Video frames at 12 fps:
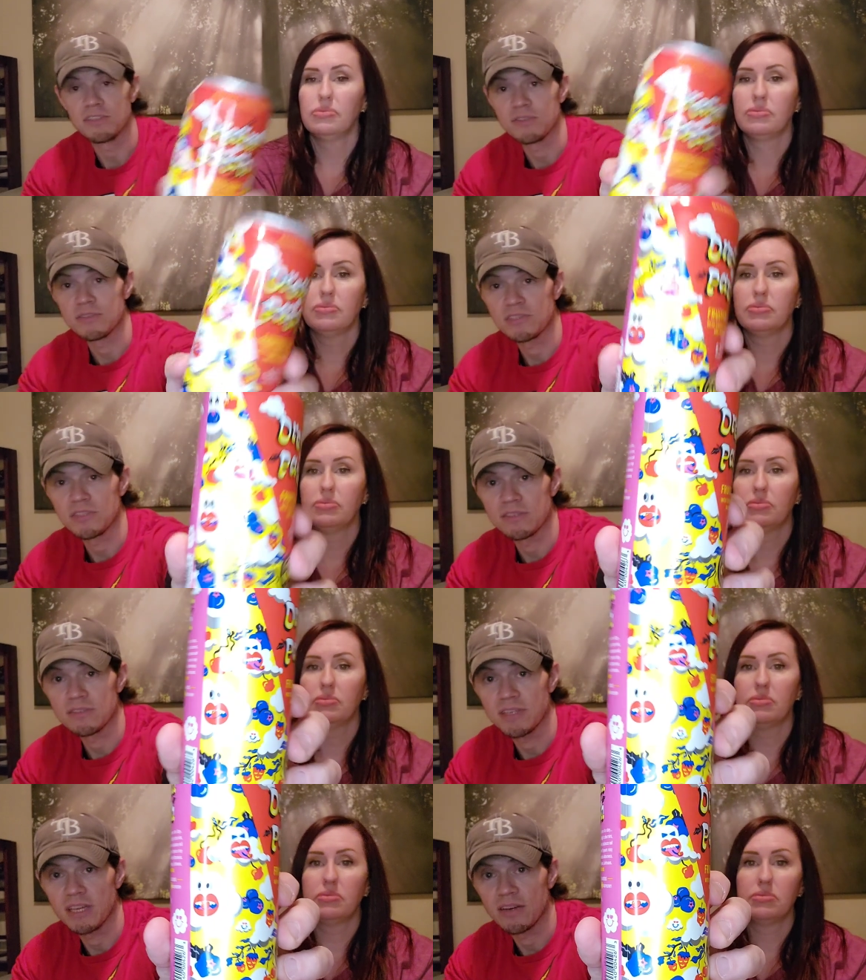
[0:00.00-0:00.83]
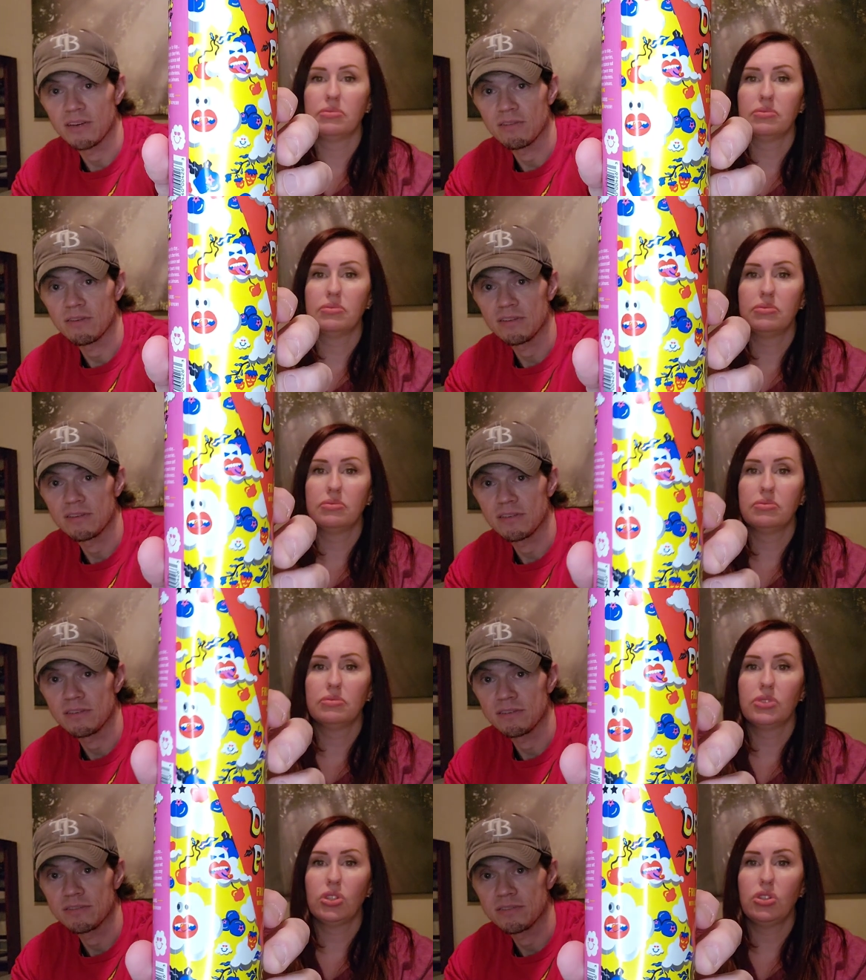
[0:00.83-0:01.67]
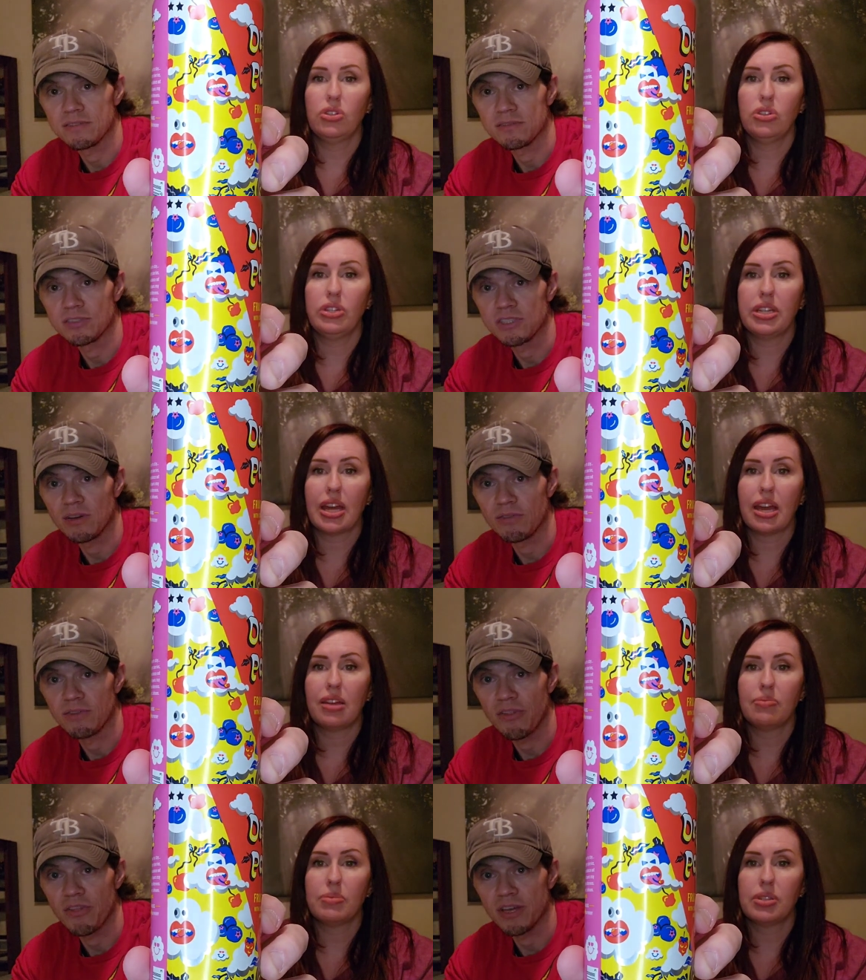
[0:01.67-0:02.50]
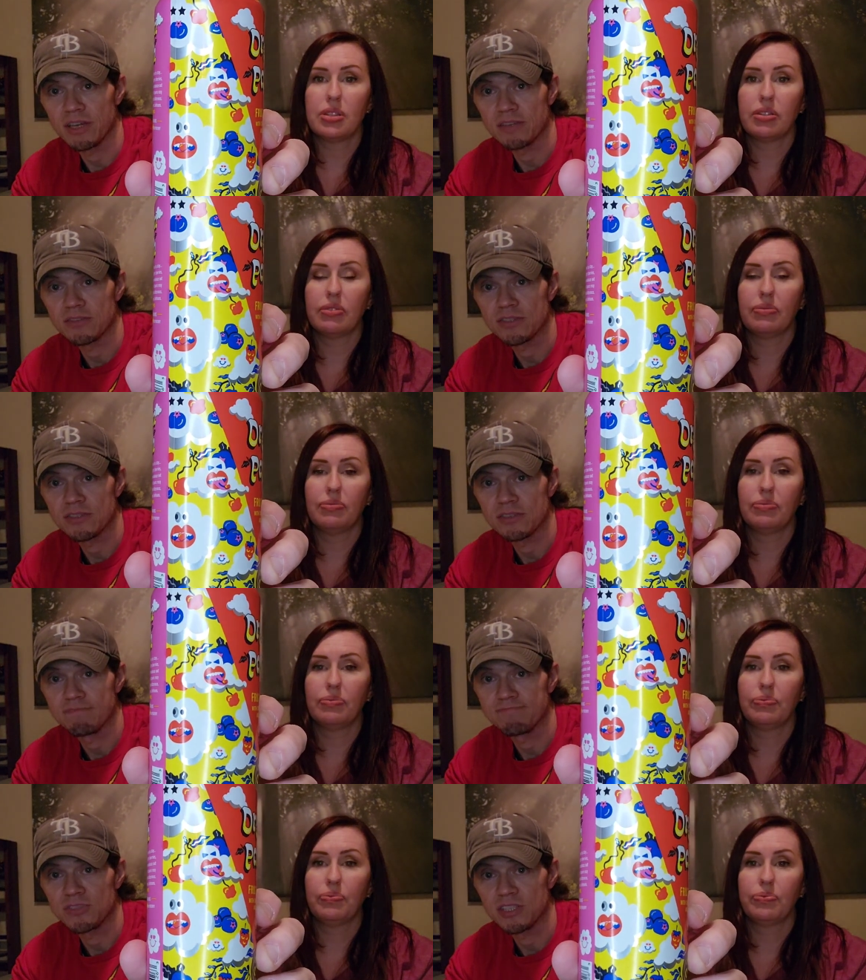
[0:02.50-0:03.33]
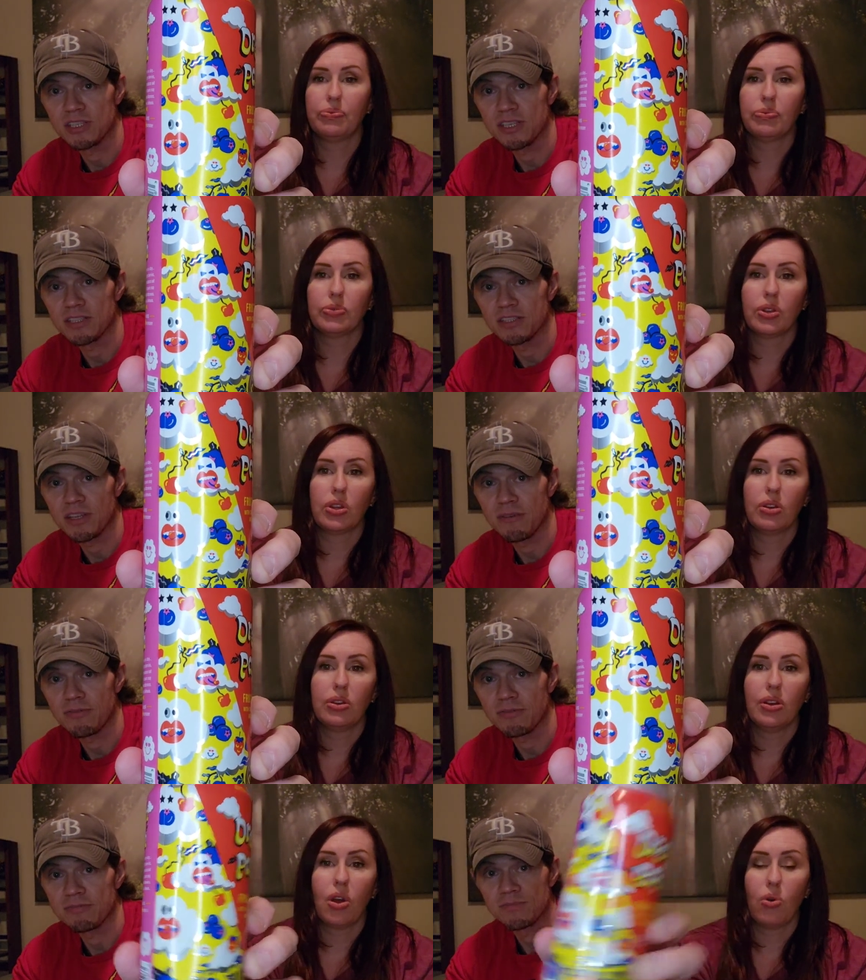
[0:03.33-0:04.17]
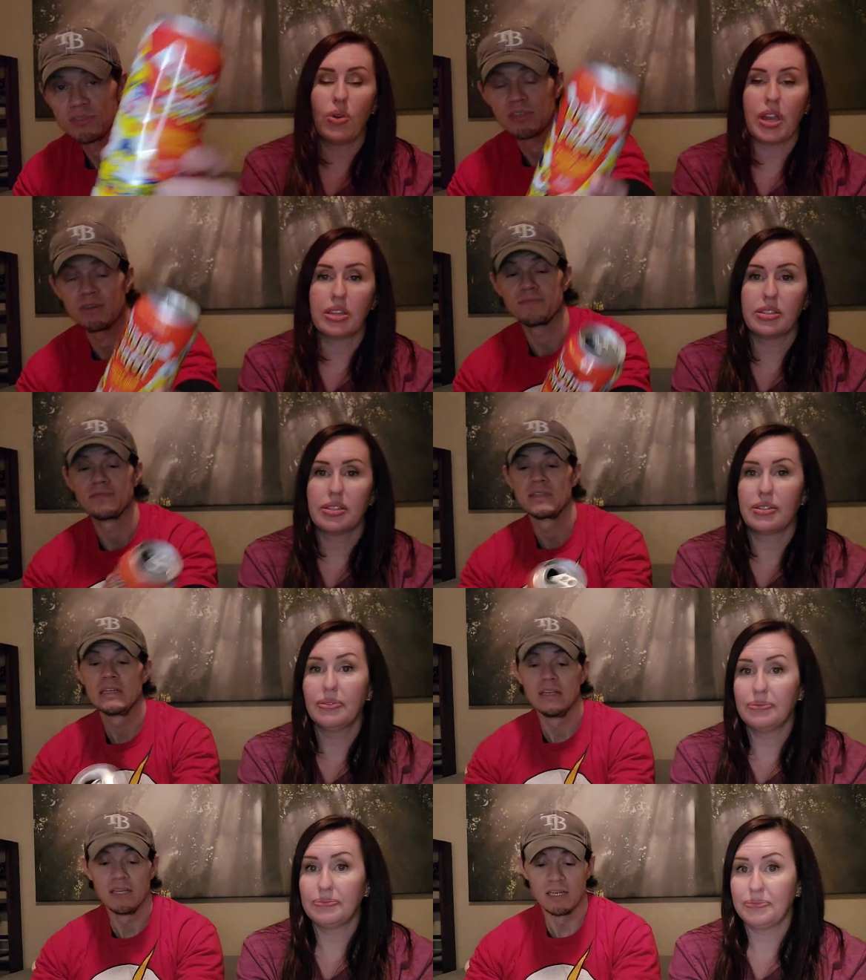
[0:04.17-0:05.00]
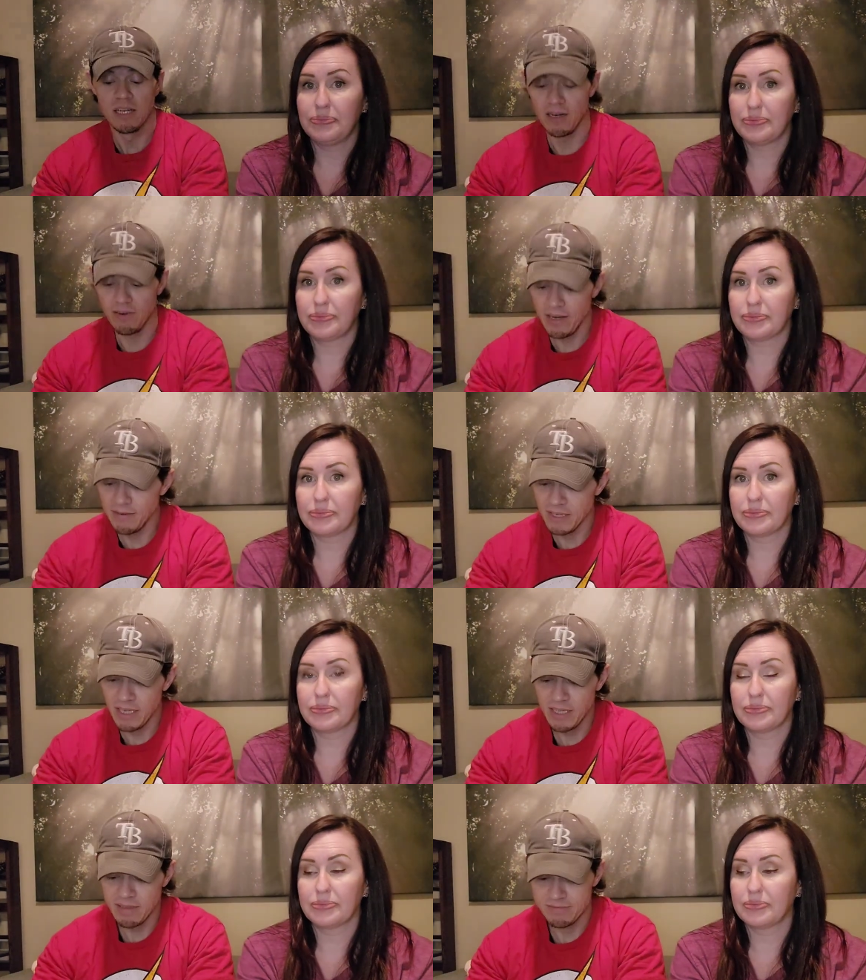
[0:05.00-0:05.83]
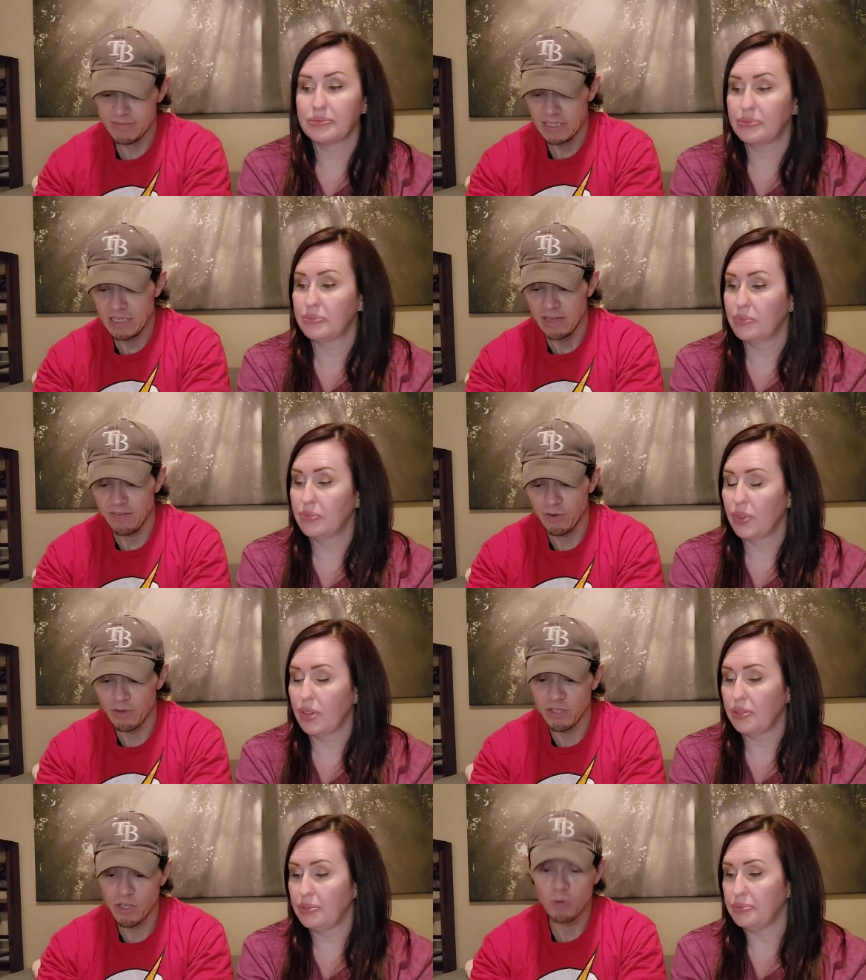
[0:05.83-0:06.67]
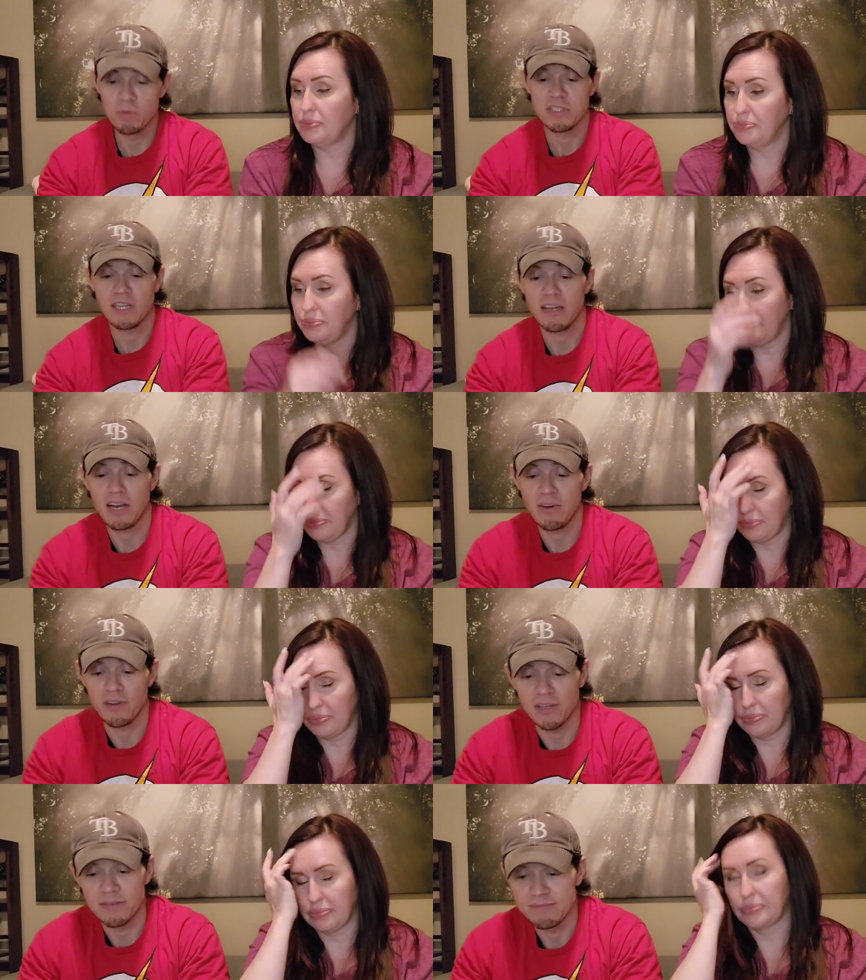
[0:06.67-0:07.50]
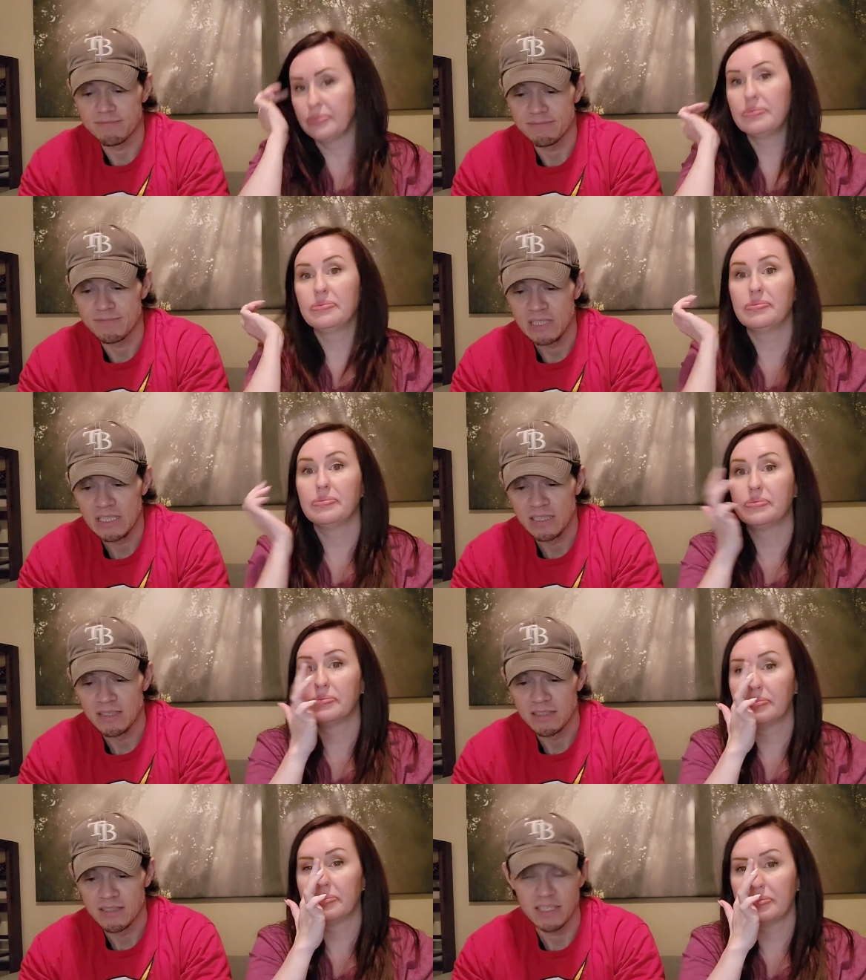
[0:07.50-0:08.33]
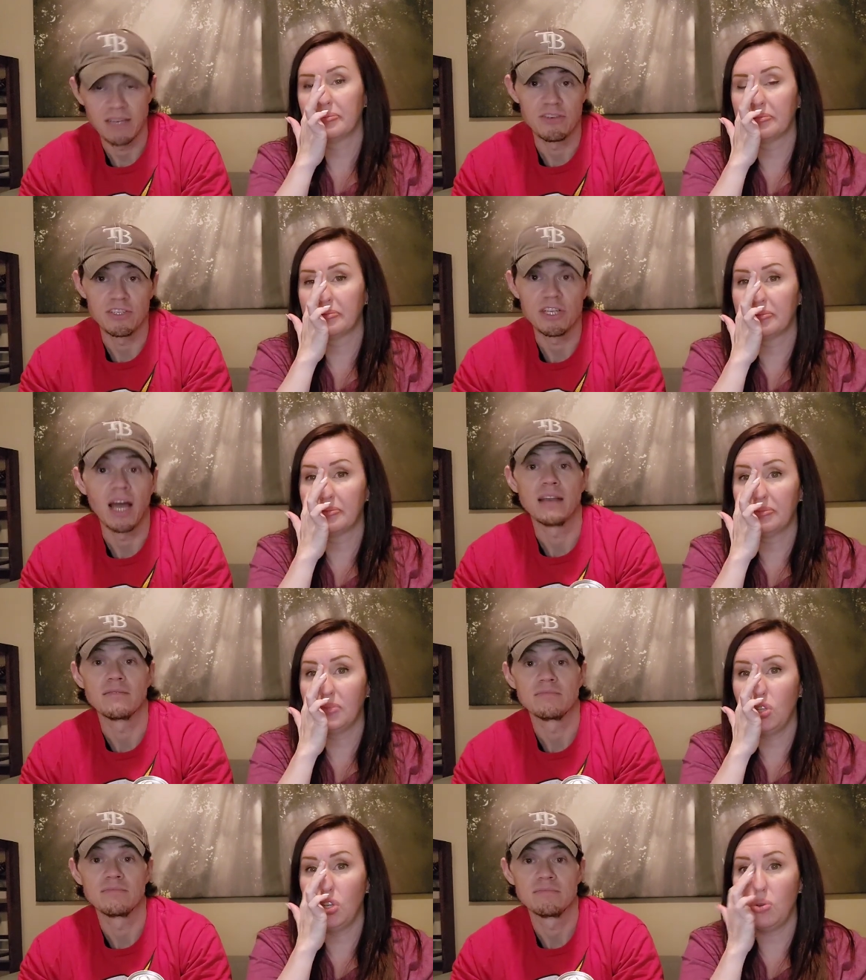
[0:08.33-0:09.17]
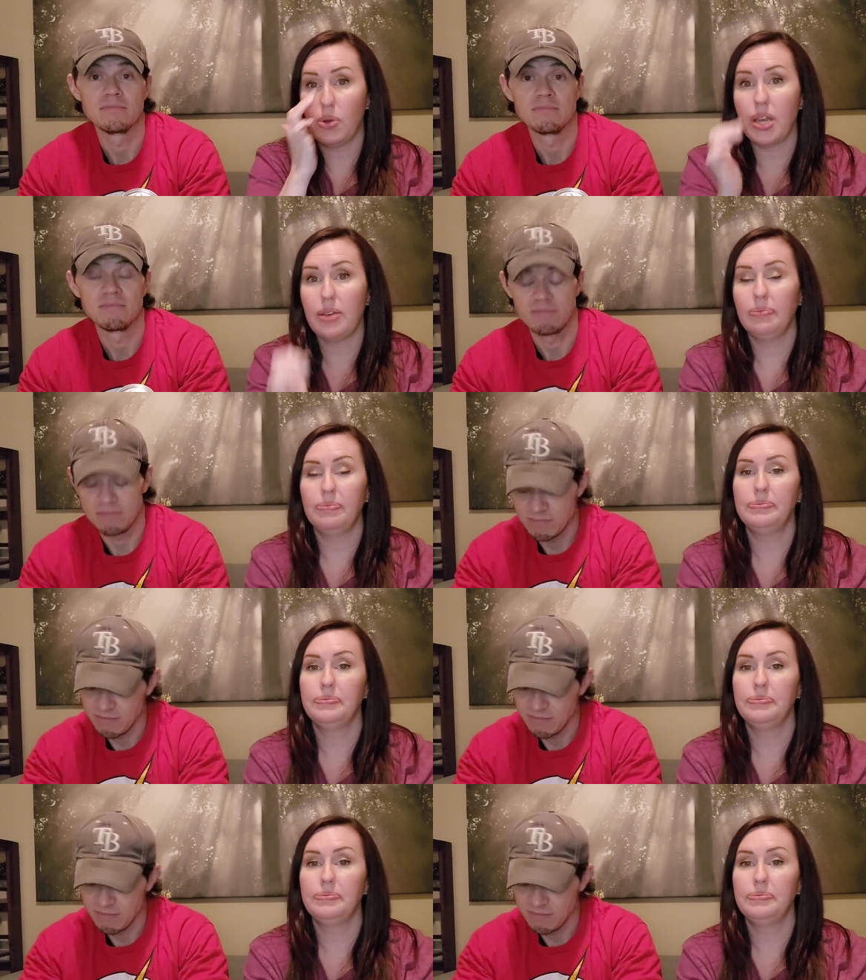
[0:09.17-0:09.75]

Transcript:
Speaker 1: and you can see the can art right there. So you can Good see times. all the things Oh, yes. All right. Hey, if you're in the Cooperstown area, give it a shot. Do it.